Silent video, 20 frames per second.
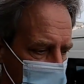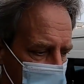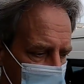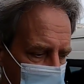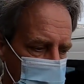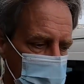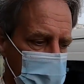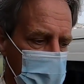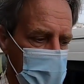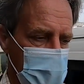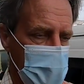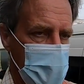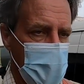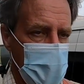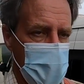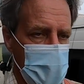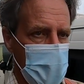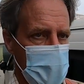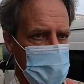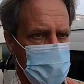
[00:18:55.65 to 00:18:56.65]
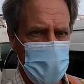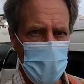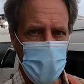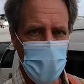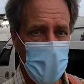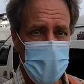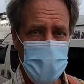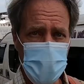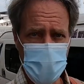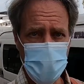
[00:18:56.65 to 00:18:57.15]
and then they're not sure
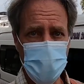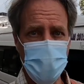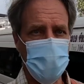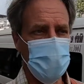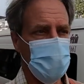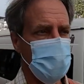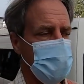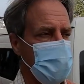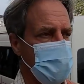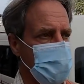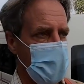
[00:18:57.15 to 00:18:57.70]
what to do.